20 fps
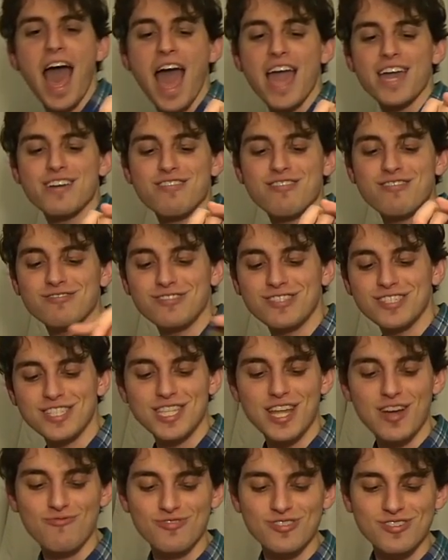I hardly
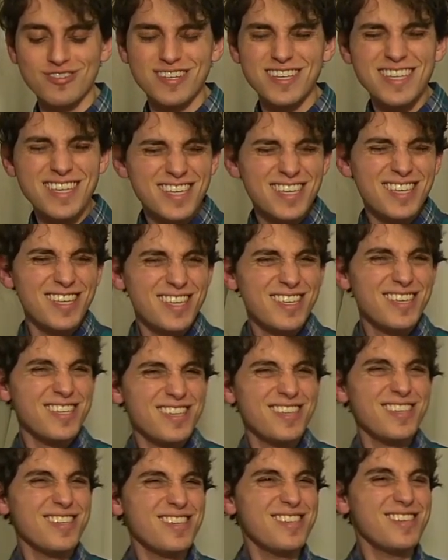know
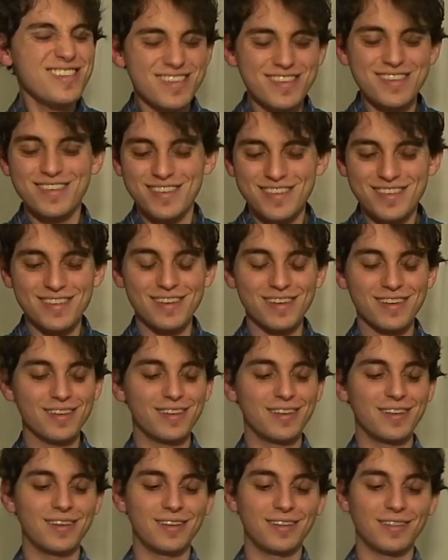her.